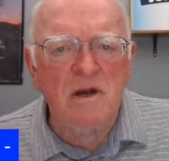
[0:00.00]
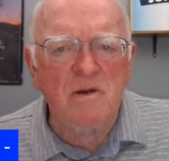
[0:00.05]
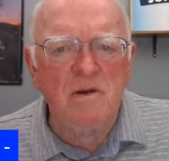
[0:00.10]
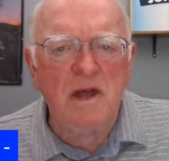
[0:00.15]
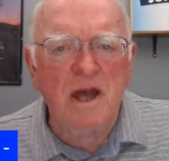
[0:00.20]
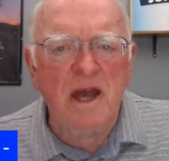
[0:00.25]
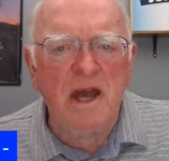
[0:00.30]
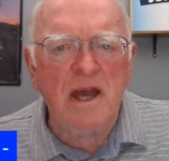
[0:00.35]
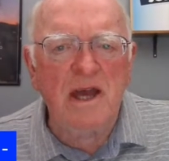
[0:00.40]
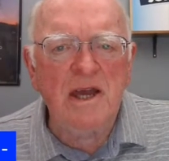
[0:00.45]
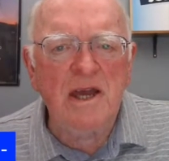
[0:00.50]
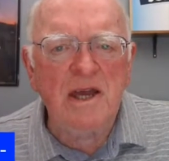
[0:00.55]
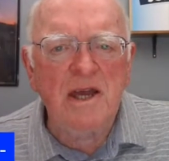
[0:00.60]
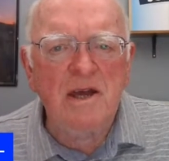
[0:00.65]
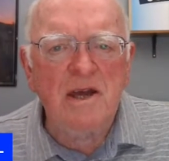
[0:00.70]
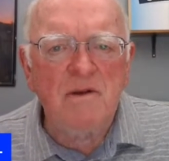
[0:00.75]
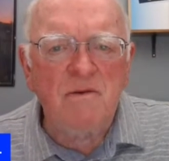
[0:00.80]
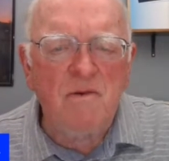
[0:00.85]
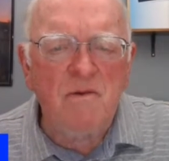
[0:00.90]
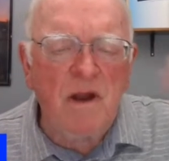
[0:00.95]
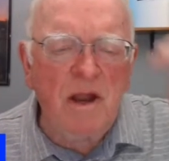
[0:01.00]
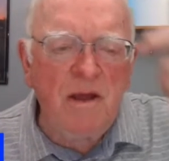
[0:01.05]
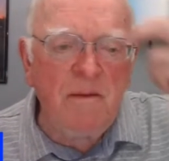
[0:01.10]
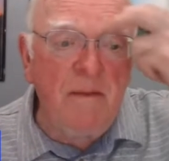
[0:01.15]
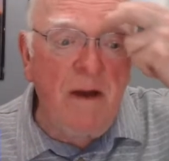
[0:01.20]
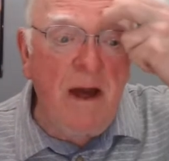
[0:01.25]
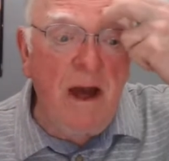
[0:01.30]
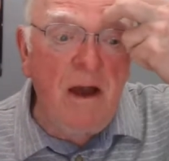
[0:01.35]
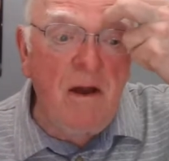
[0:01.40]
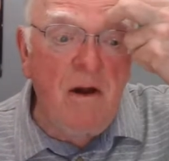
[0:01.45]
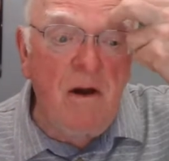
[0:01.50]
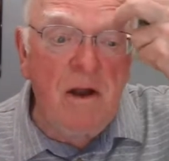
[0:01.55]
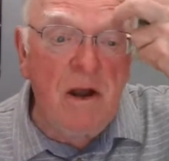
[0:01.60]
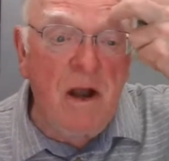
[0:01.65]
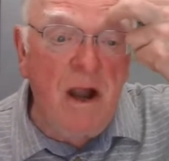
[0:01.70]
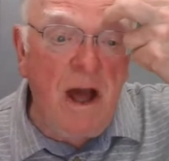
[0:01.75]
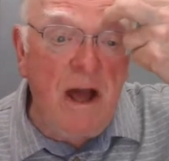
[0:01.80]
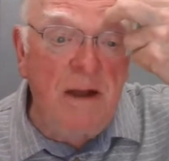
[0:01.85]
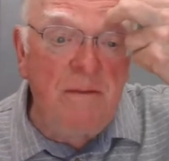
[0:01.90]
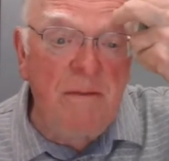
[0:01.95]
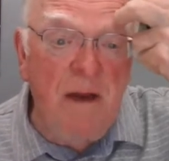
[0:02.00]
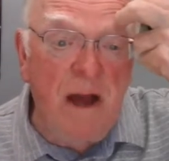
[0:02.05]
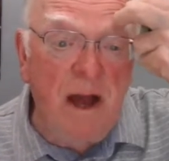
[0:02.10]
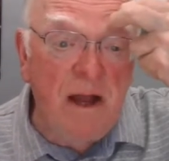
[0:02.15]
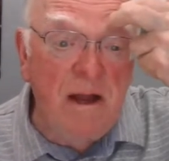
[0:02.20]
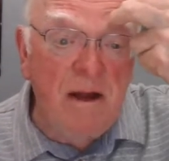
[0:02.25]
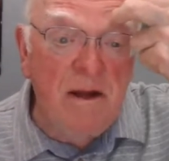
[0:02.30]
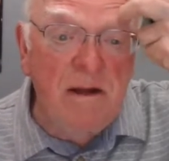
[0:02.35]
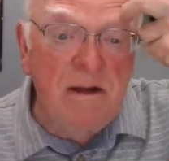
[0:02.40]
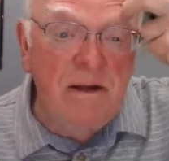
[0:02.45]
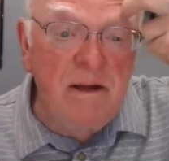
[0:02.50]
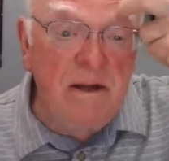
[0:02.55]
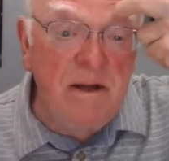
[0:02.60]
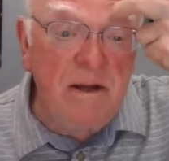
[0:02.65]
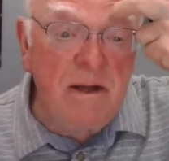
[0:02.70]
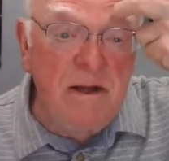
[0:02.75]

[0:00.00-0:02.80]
Okay, running back on linebacker.